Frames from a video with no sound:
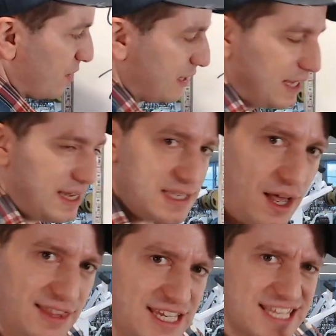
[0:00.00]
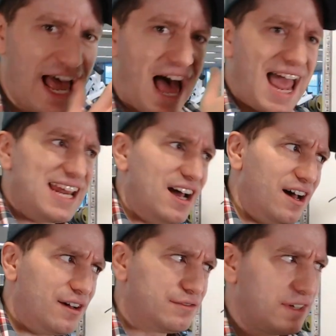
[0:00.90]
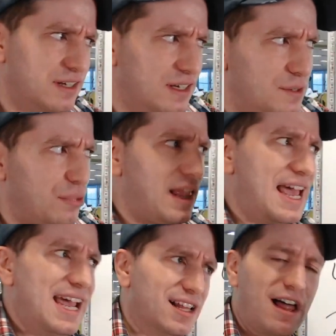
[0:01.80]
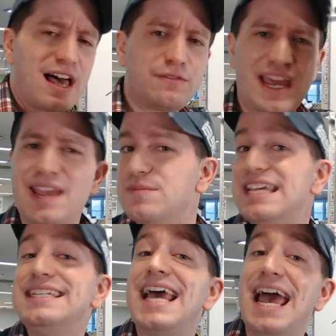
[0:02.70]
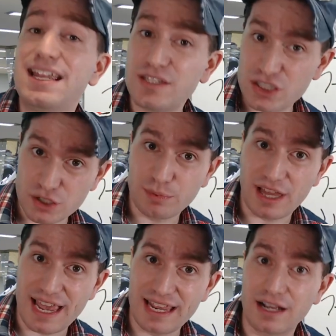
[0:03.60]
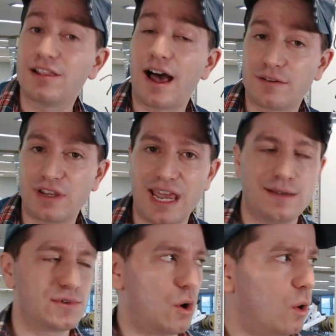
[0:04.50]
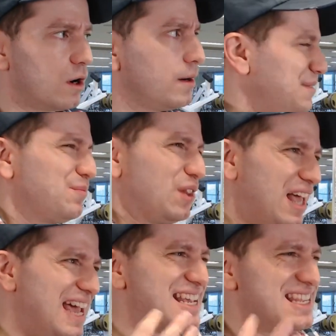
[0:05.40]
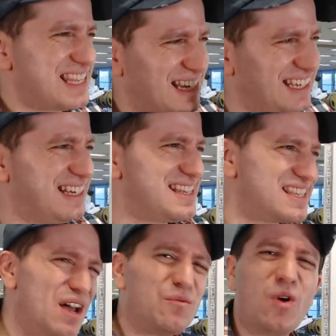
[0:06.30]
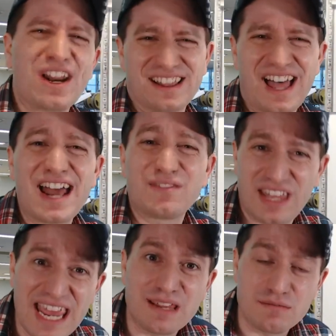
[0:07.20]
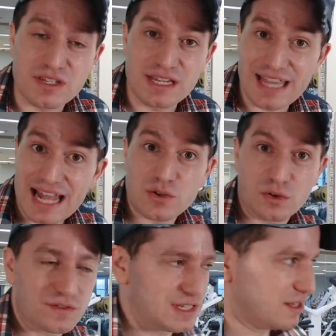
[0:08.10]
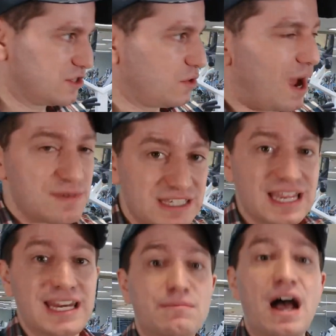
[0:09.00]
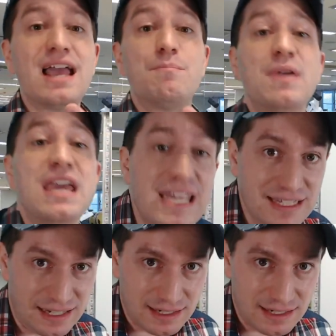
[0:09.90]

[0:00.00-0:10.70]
He's on the side of playing a lot of games. He tends to play a lot of games, or plays somewhat a lot of games in that sort of sense. So I'm stating my opinion.